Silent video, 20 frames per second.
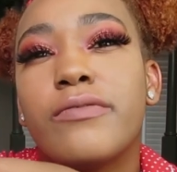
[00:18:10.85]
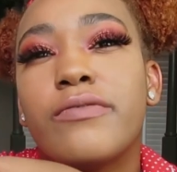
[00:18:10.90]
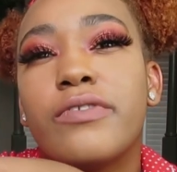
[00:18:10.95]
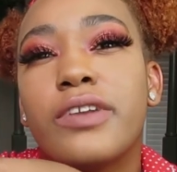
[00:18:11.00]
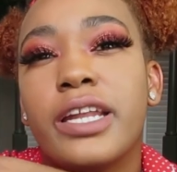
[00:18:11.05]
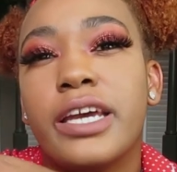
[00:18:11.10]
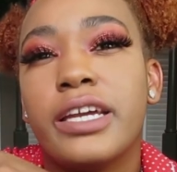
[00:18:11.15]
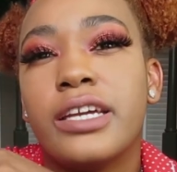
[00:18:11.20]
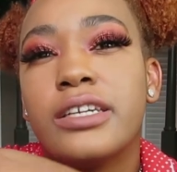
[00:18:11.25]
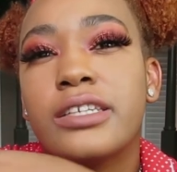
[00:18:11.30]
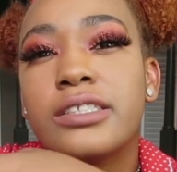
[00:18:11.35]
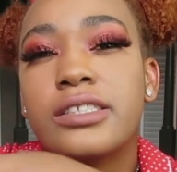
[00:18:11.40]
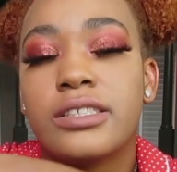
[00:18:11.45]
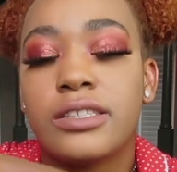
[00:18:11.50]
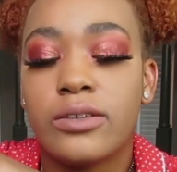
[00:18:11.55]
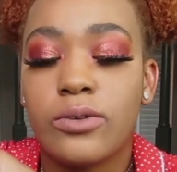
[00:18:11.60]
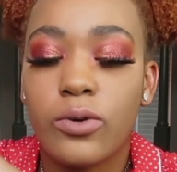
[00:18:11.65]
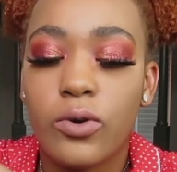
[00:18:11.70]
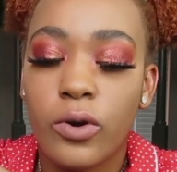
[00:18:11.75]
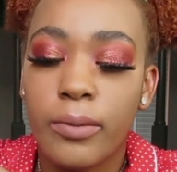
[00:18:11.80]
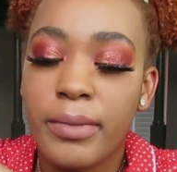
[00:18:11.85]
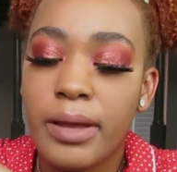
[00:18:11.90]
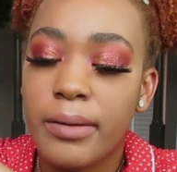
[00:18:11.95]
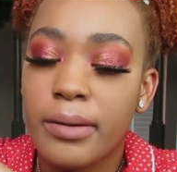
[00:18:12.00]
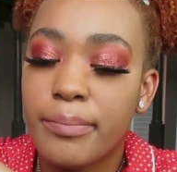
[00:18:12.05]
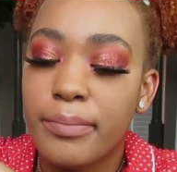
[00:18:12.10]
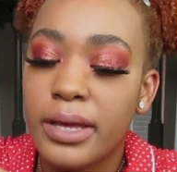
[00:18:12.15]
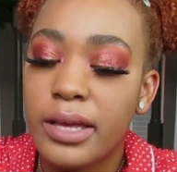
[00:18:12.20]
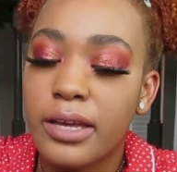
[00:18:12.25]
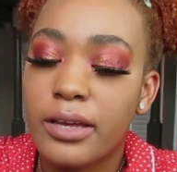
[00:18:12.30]
flakes or
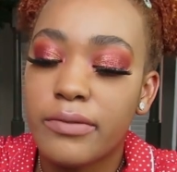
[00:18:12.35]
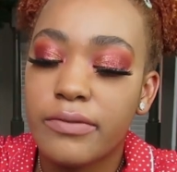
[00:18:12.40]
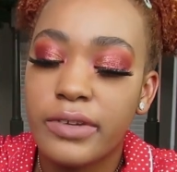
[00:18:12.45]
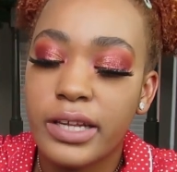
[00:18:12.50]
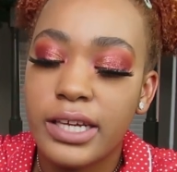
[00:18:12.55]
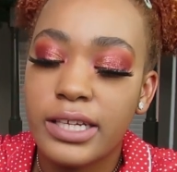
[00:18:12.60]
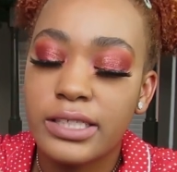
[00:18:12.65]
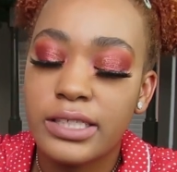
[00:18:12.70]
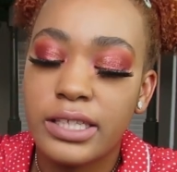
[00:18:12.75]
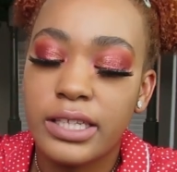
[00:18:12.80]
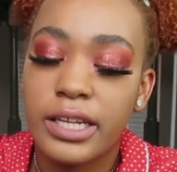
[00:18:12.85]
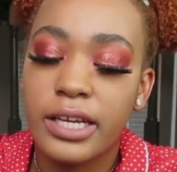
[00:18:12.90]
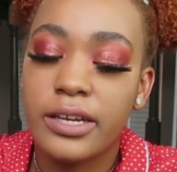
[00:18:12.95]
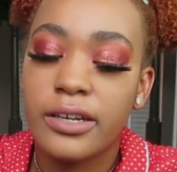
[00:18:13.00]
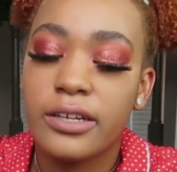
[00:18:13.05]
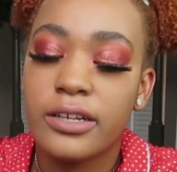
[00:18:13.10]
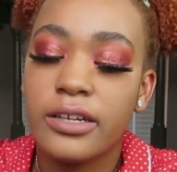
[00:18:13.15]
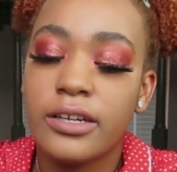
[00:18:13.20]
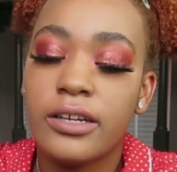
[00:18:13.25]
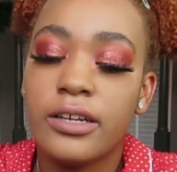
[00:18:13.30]
maybe pink flakes in there.